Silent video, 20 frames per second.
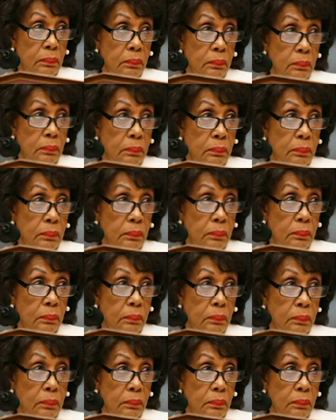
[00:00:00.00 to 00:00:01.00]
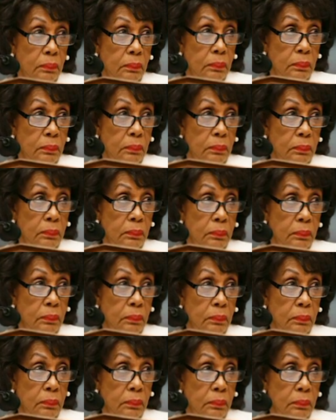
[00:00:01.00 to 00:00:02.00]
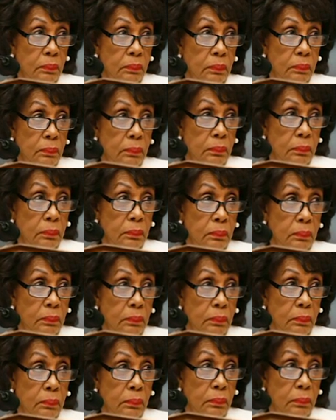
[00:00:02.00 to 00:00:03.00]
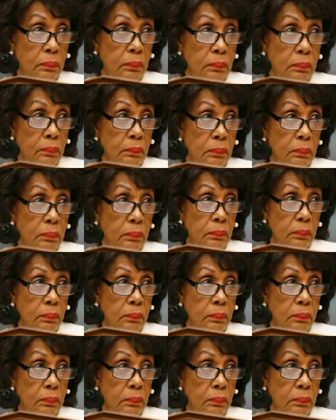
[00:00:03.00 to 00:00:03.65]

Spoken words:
No words are spoken by the person on screen.